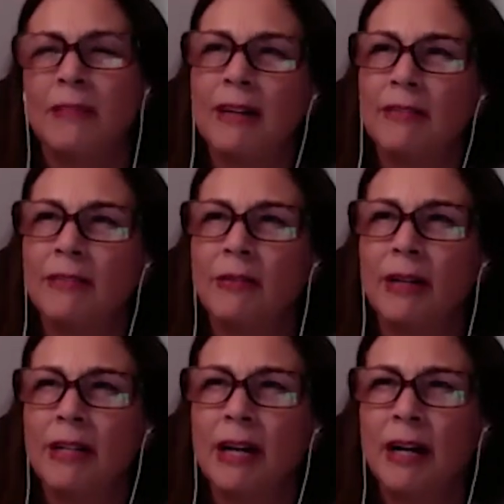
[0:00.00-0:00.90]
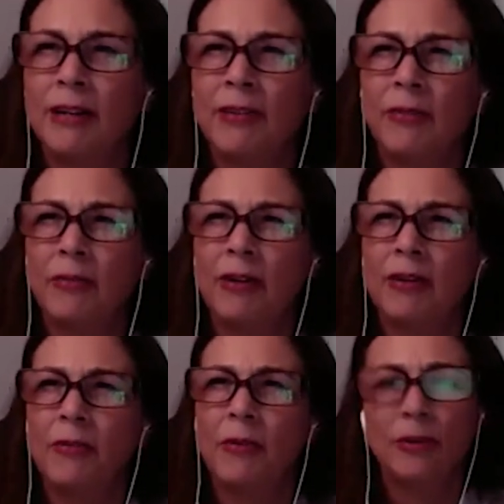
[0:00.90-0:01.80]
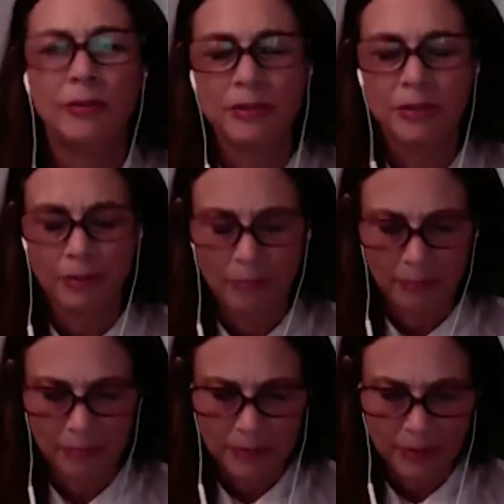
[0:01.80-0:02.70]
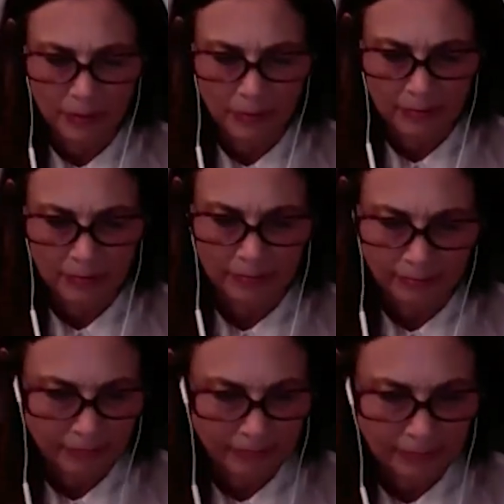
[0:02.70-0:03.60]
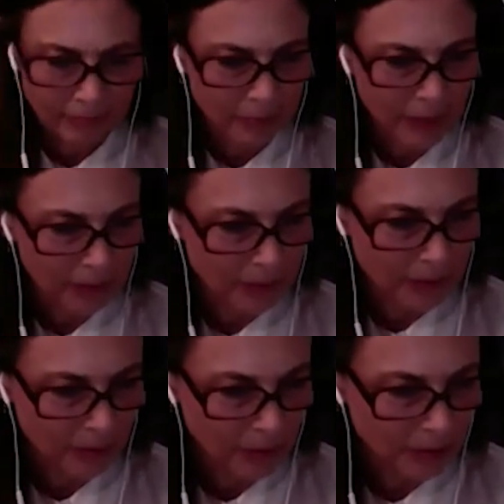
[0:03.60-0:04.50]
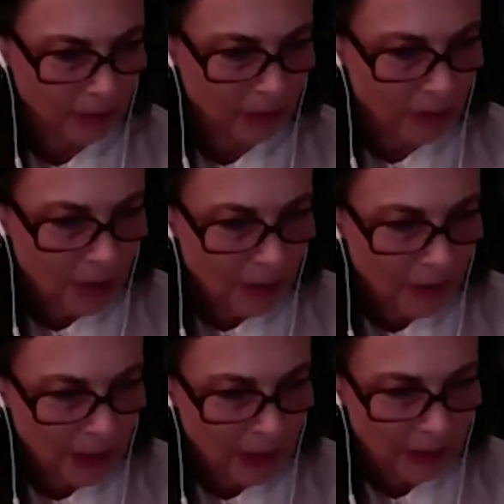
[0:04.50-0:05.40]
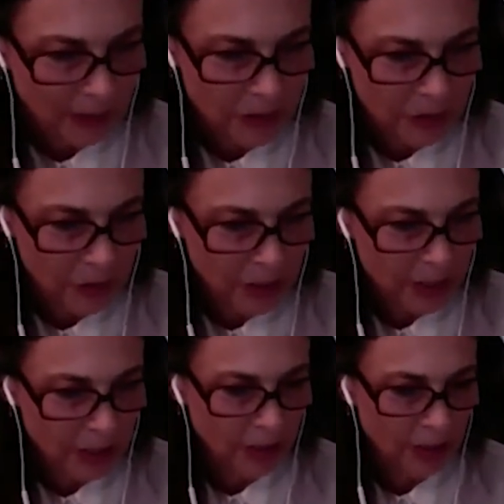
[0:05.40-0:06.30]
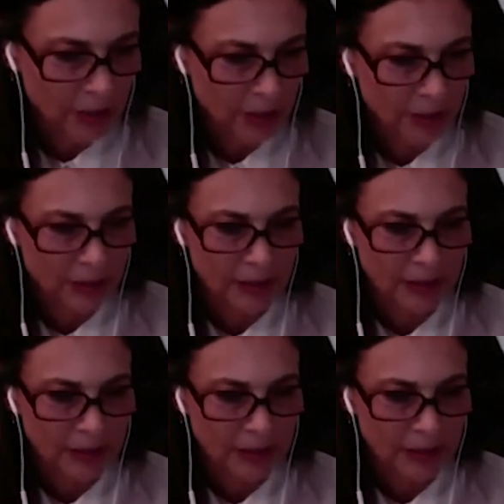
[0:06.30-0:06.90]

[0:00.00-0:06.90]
don't know. I wrote in some paper. I don't know that you cannot